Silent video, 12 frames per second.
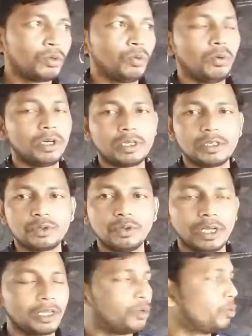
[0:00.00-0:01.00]
word to
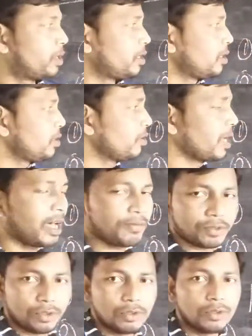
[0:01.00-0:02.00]
another word. You
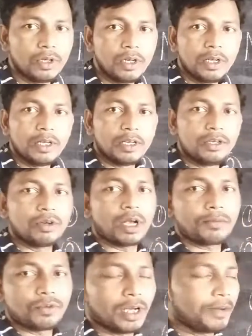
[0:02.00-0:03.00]
have to
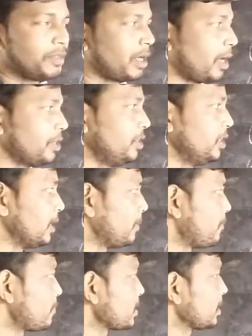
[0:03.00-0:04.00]
have the idea.
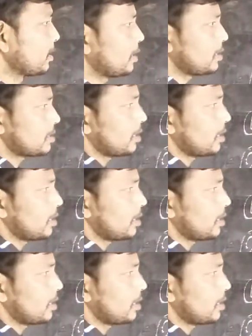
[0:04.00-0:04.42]
That is